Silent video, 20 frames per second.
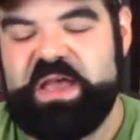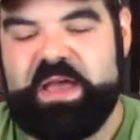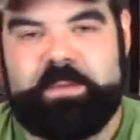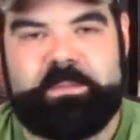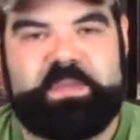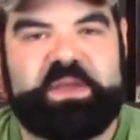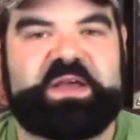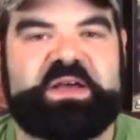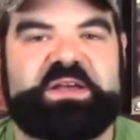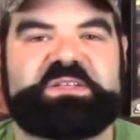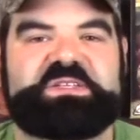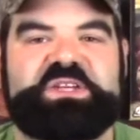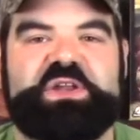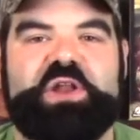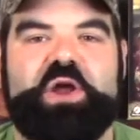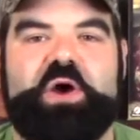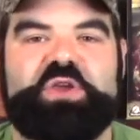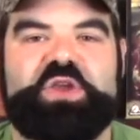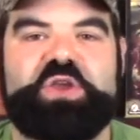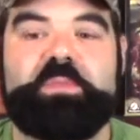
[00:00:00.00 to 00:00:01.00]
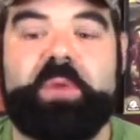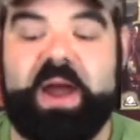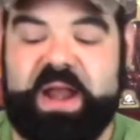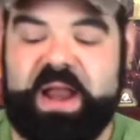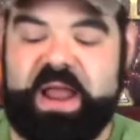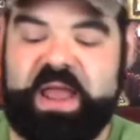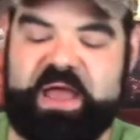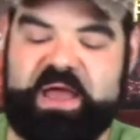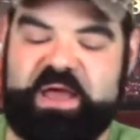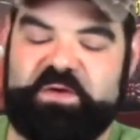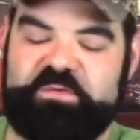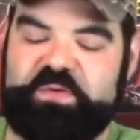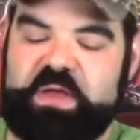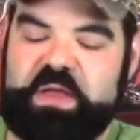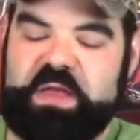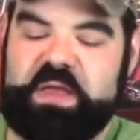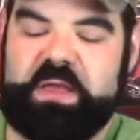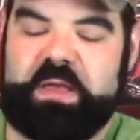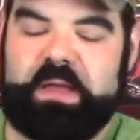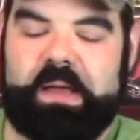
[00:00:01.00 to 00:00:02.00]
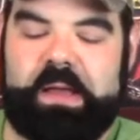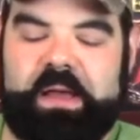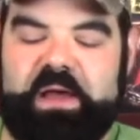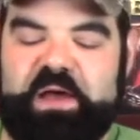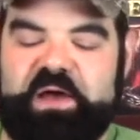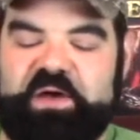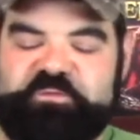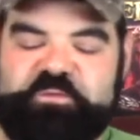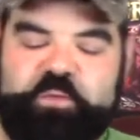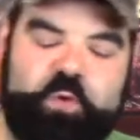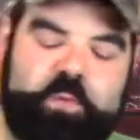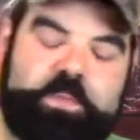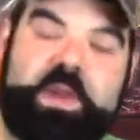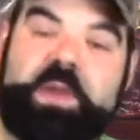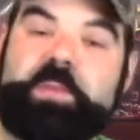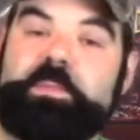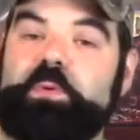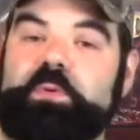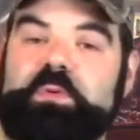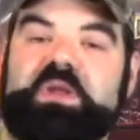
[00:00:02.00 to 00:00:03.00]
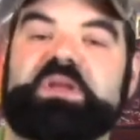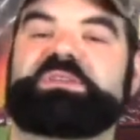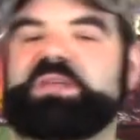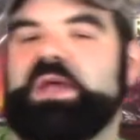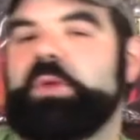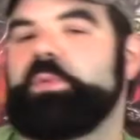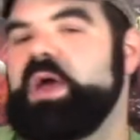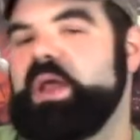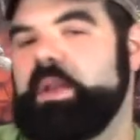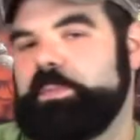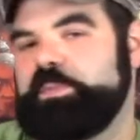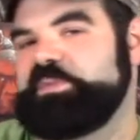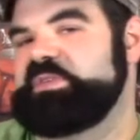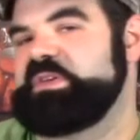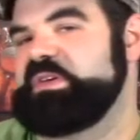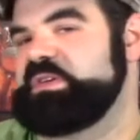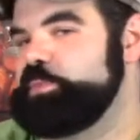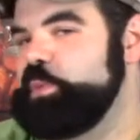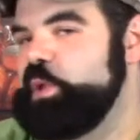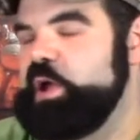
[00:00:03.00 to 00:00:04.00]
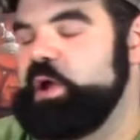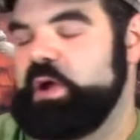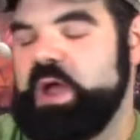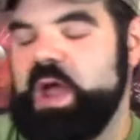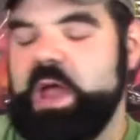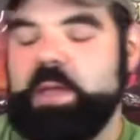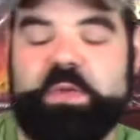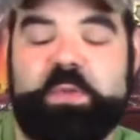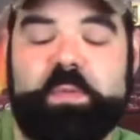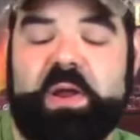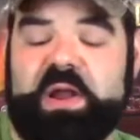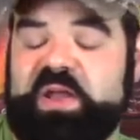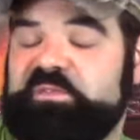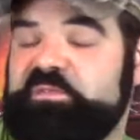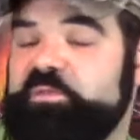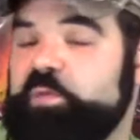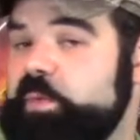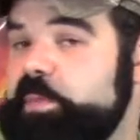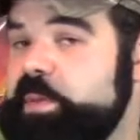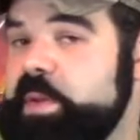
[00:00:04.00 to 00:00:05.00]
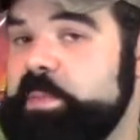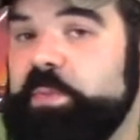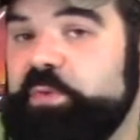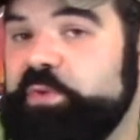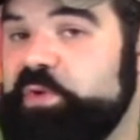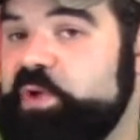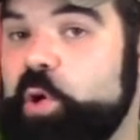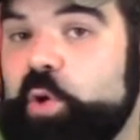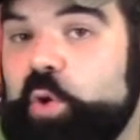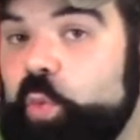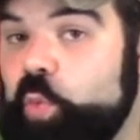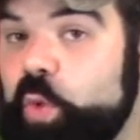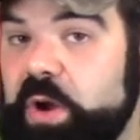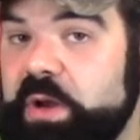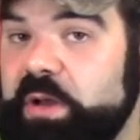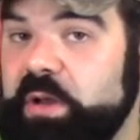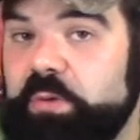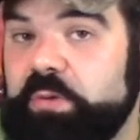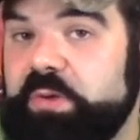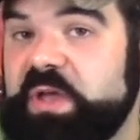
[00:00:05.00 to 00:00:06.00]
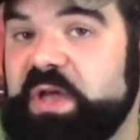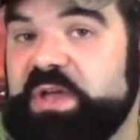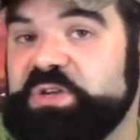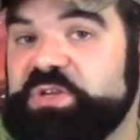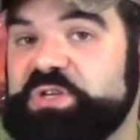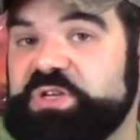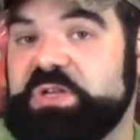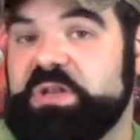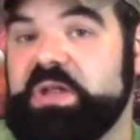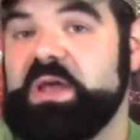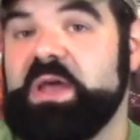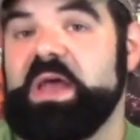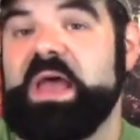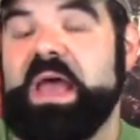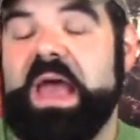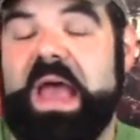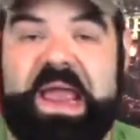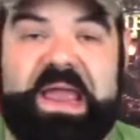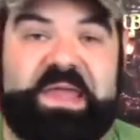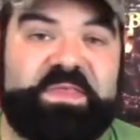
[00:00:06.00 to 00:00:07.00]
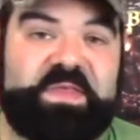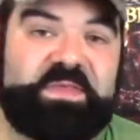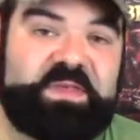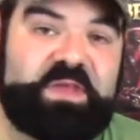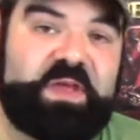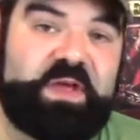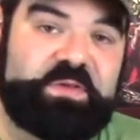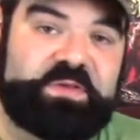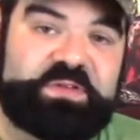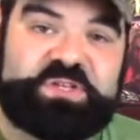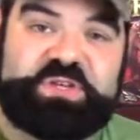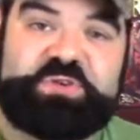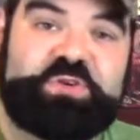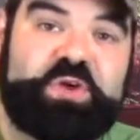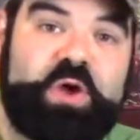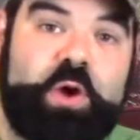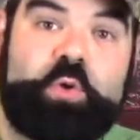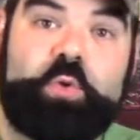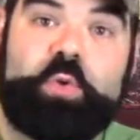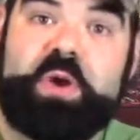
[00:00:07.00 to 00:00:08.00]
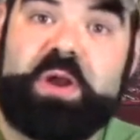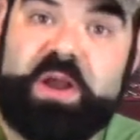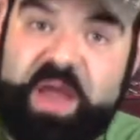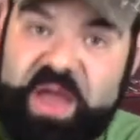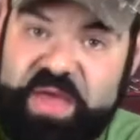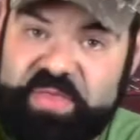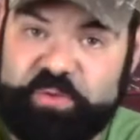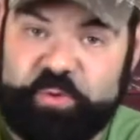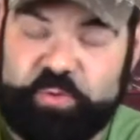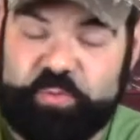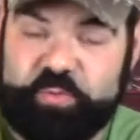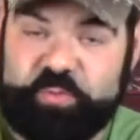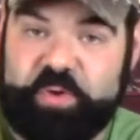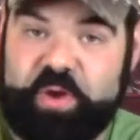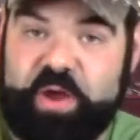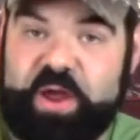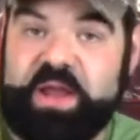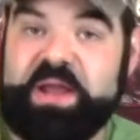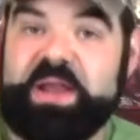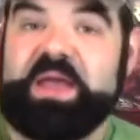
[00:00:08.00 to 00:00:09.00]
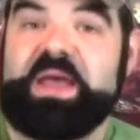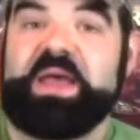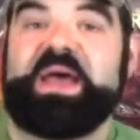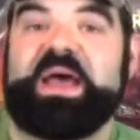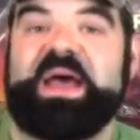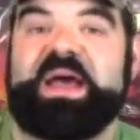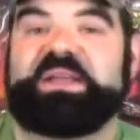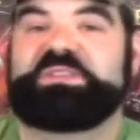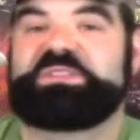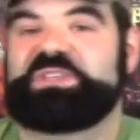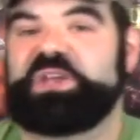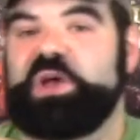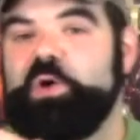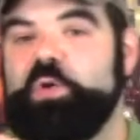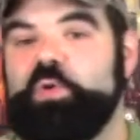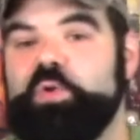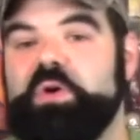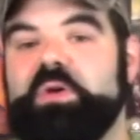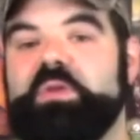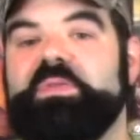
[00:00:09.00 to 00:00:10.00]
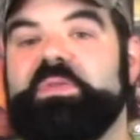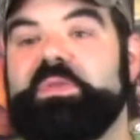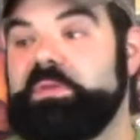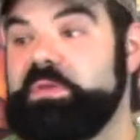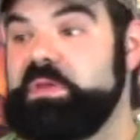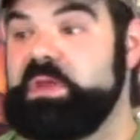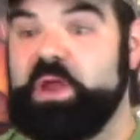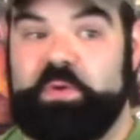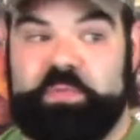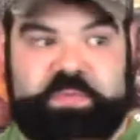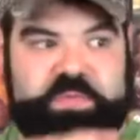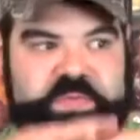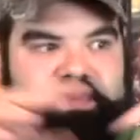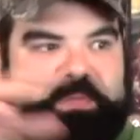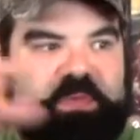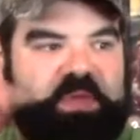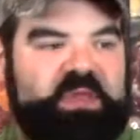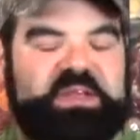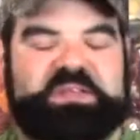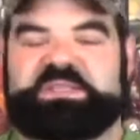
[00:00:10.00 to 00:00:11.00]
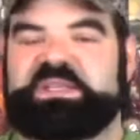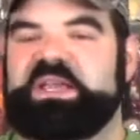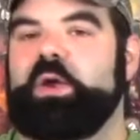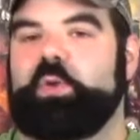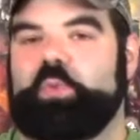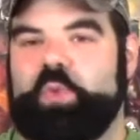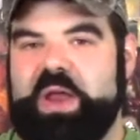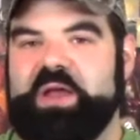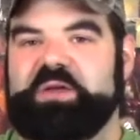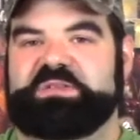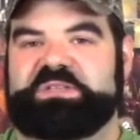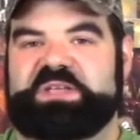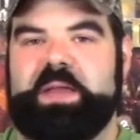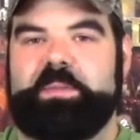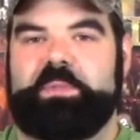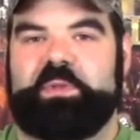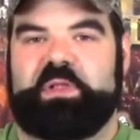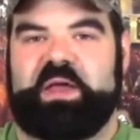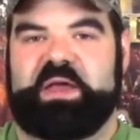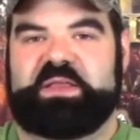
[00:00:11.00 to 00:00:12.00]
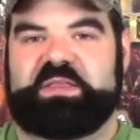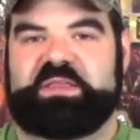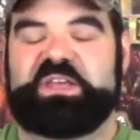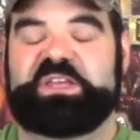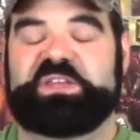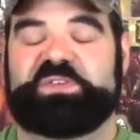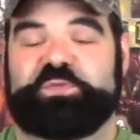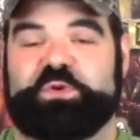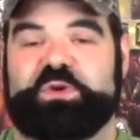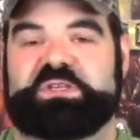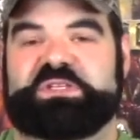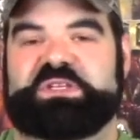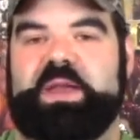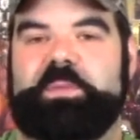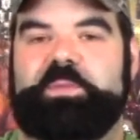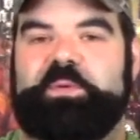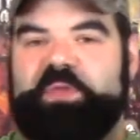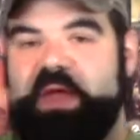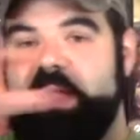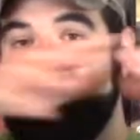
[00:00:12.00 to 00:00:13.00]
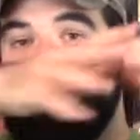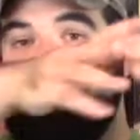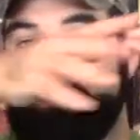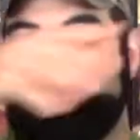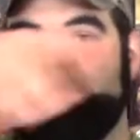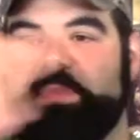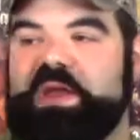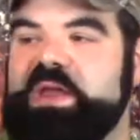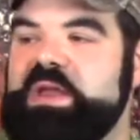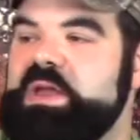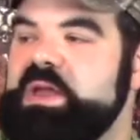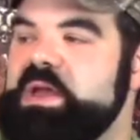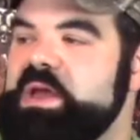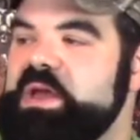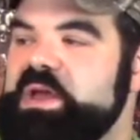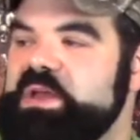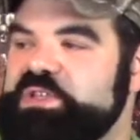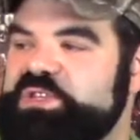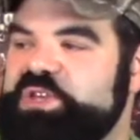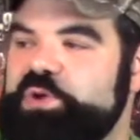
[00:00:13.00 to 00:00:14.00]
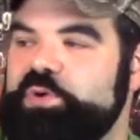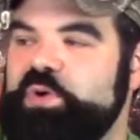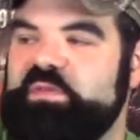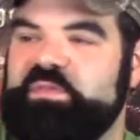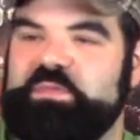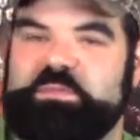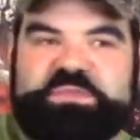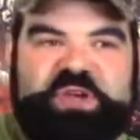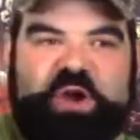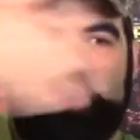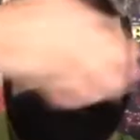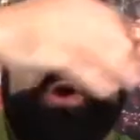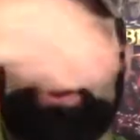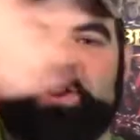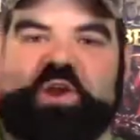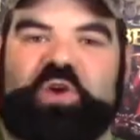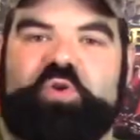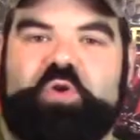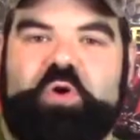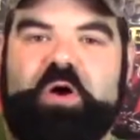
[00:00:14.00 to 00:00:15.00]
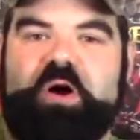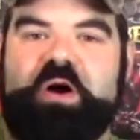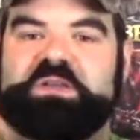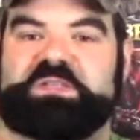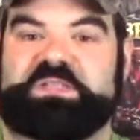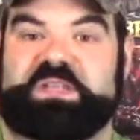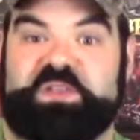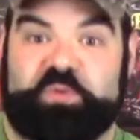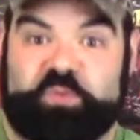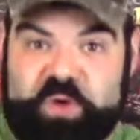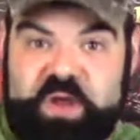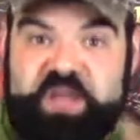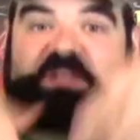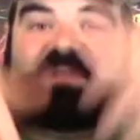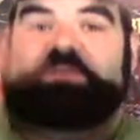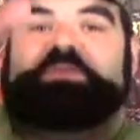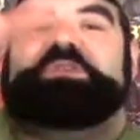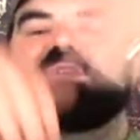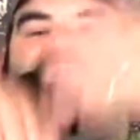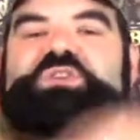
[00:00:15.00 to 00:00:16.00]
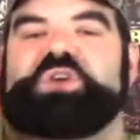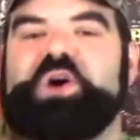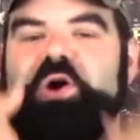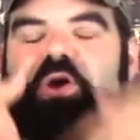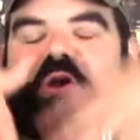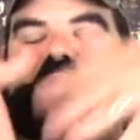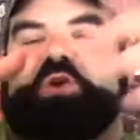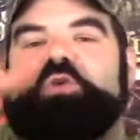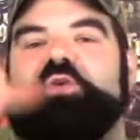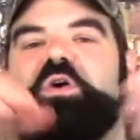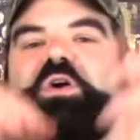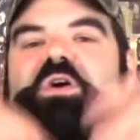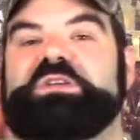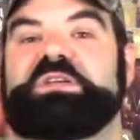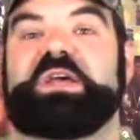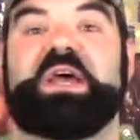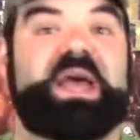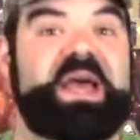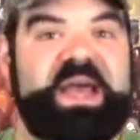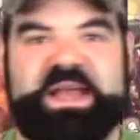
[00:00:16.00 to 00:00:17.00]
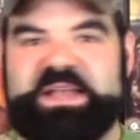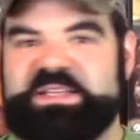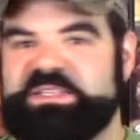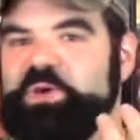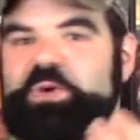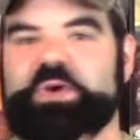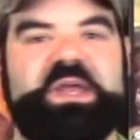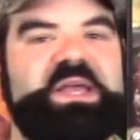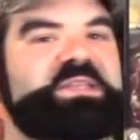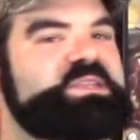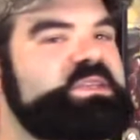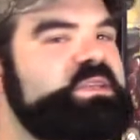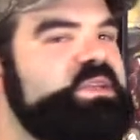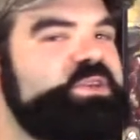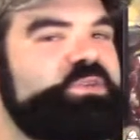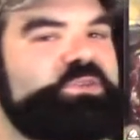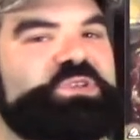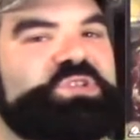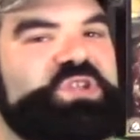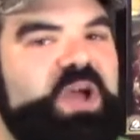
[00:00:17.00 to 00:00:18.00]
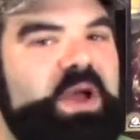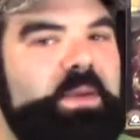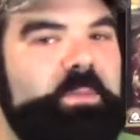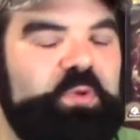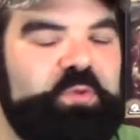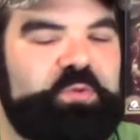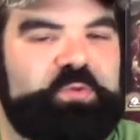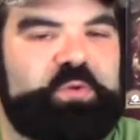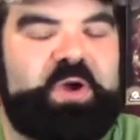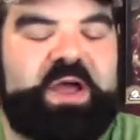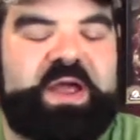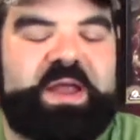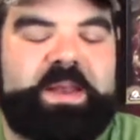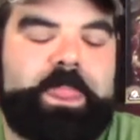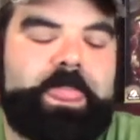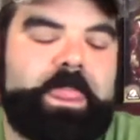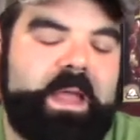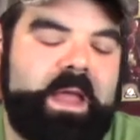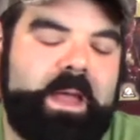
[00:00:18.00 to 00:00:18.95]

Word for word: because, you know, you might have uh, four people, let's say we had a six-player game, you might have four people to go to one location and then the other two go to another, right? And so, you know, let's say a round table like this, for example, they might be two of them talking across and the rest of us are talking across, and so it gets a little jumbled, right?